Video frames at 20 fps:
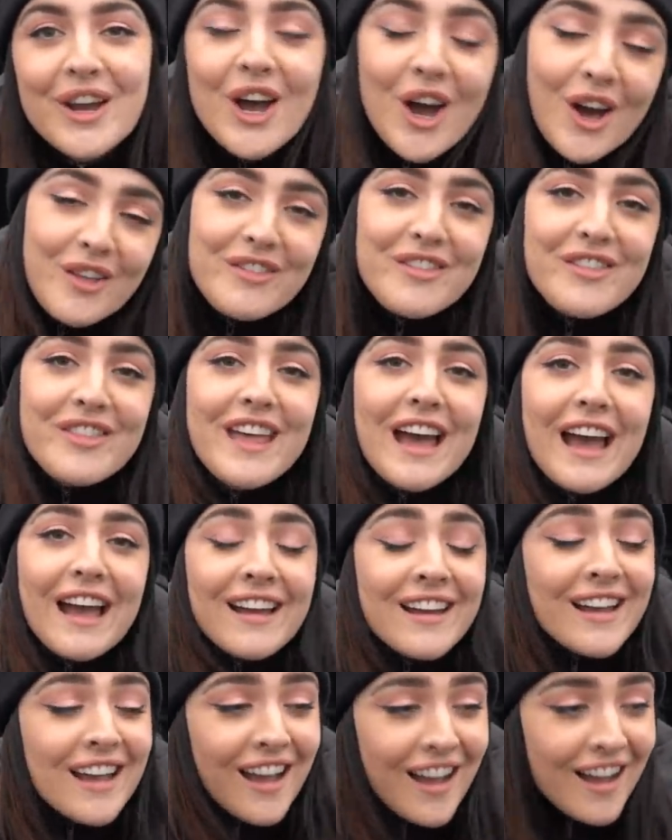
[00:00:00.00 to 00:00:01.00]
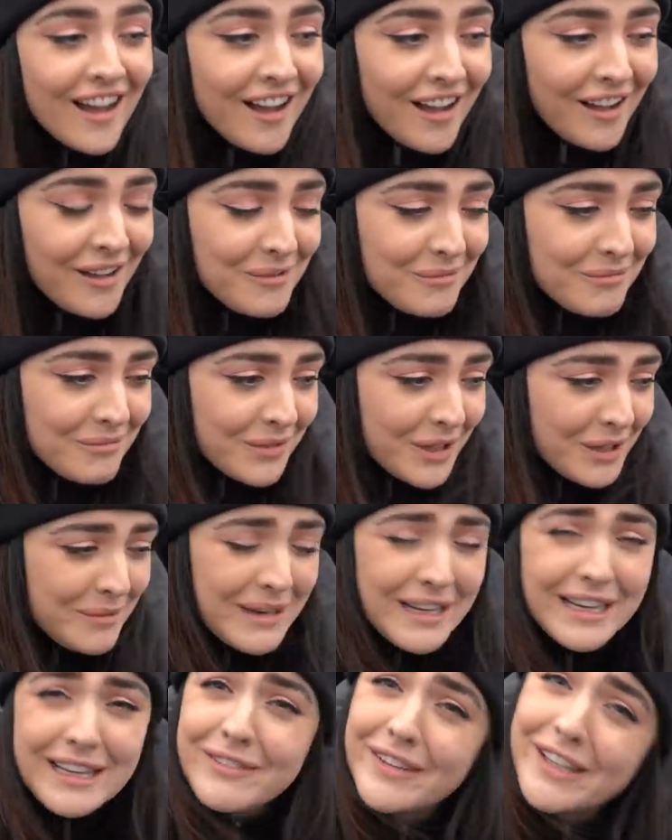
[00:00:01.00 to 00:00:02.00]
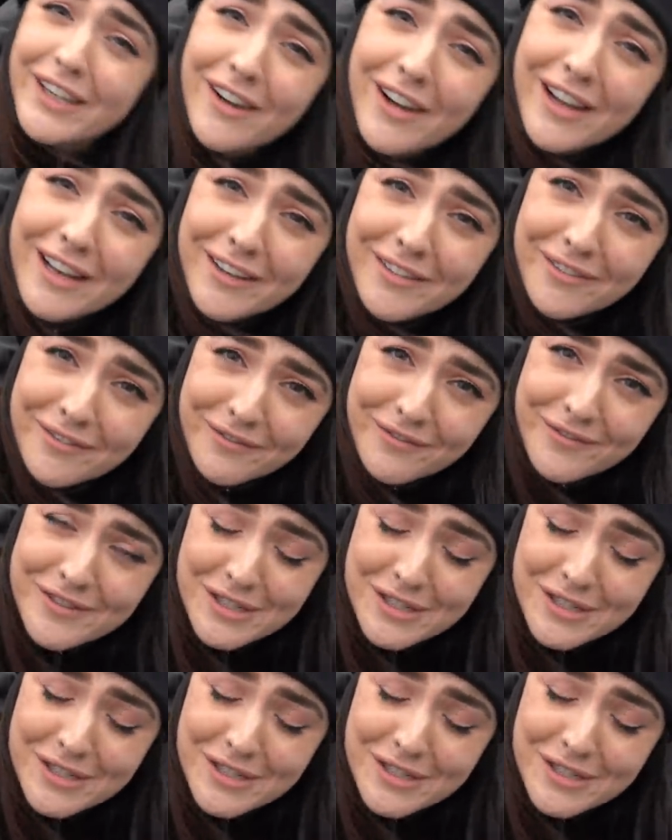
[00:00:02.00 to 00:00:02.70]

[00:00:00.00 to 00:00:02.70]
Other than that, I'm going to be leaving Ireland